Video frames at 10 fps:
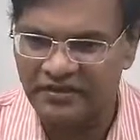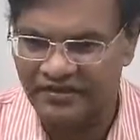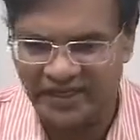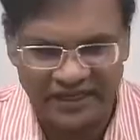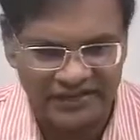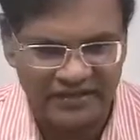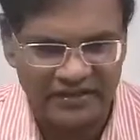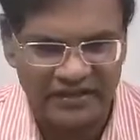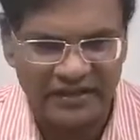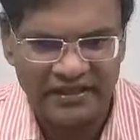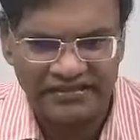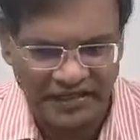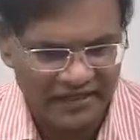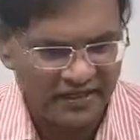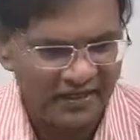that is
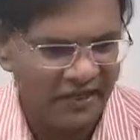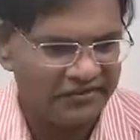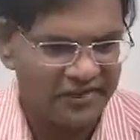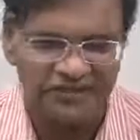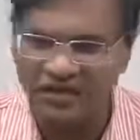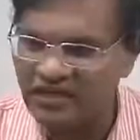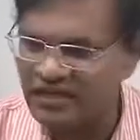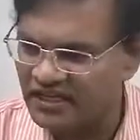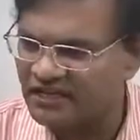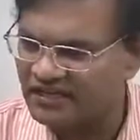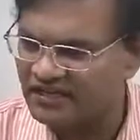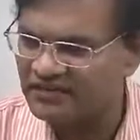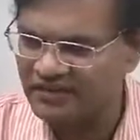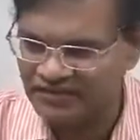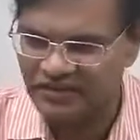saying that the house is not in
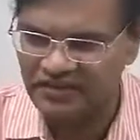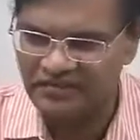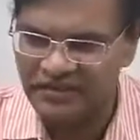session.